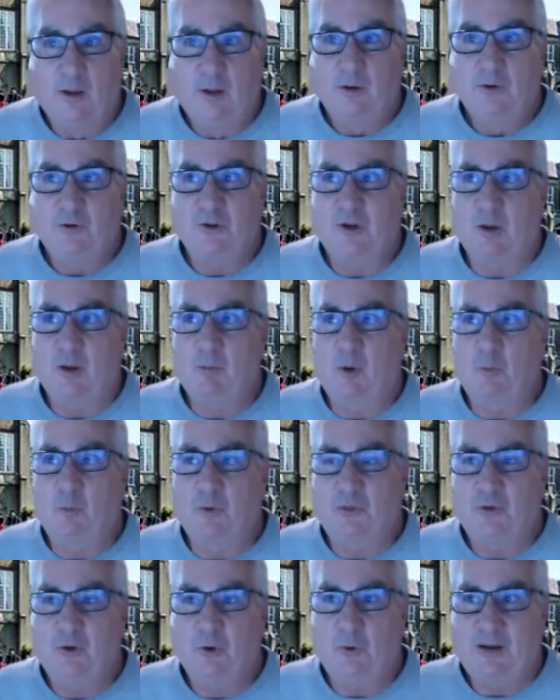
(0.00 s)
to come up with
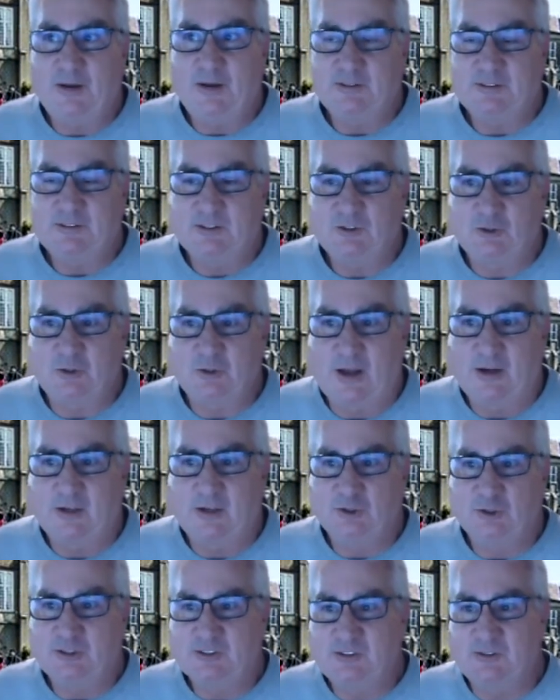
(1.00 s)
new ideas and
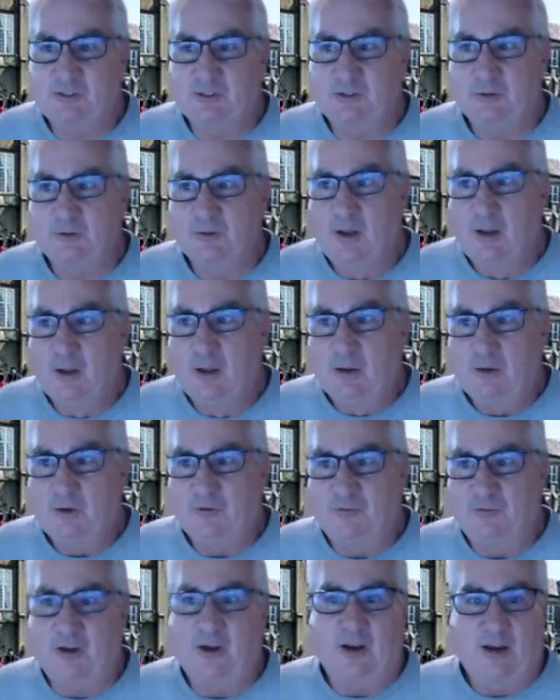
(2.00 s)
strategies to
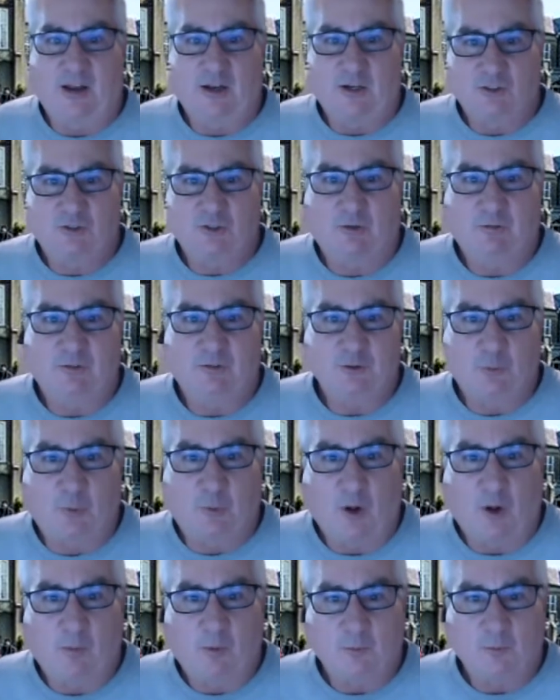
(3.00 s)
figure out how to solve these
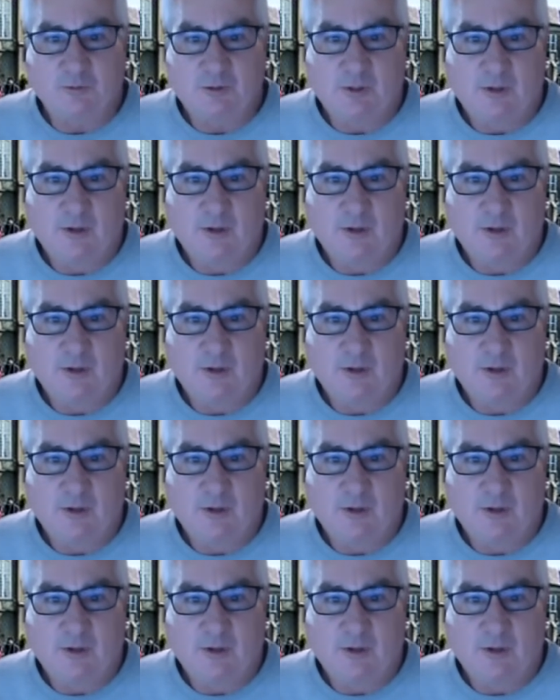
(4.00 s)
problems.